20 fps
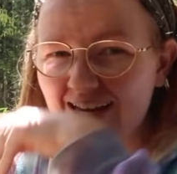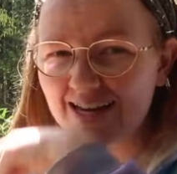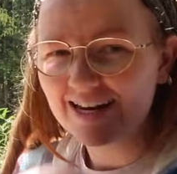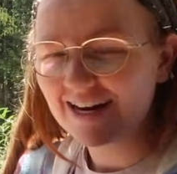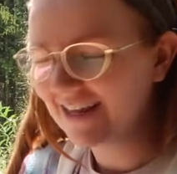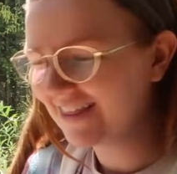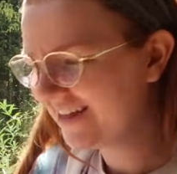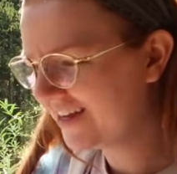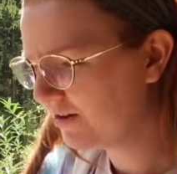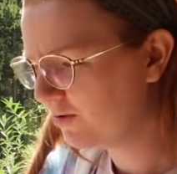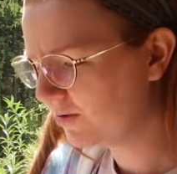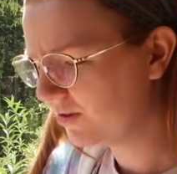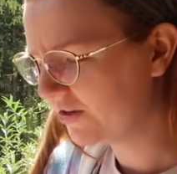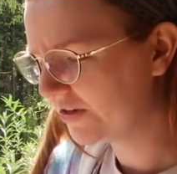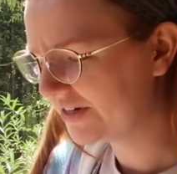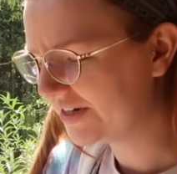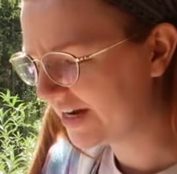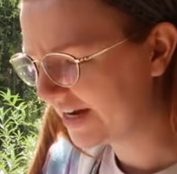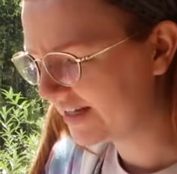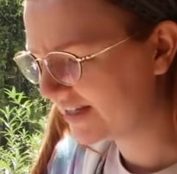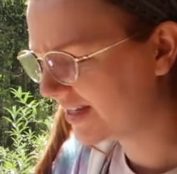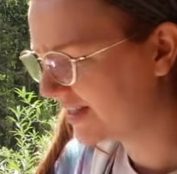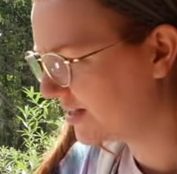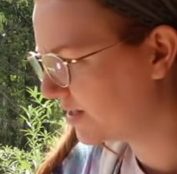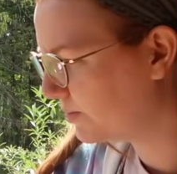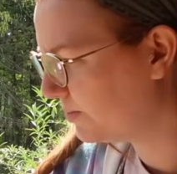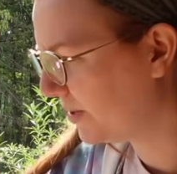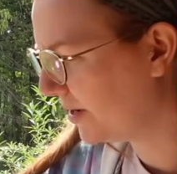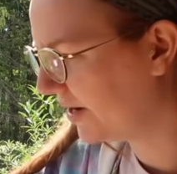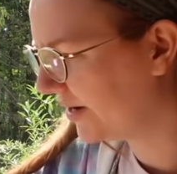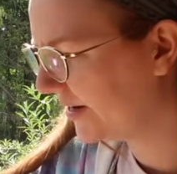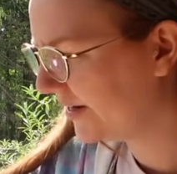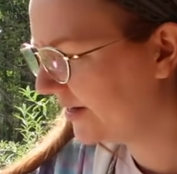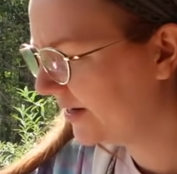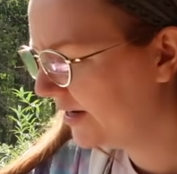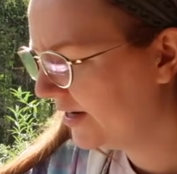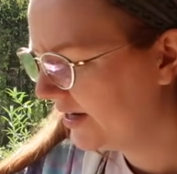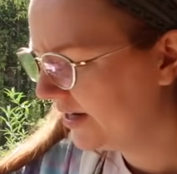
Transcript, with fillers: And I think it would look nice in this pot.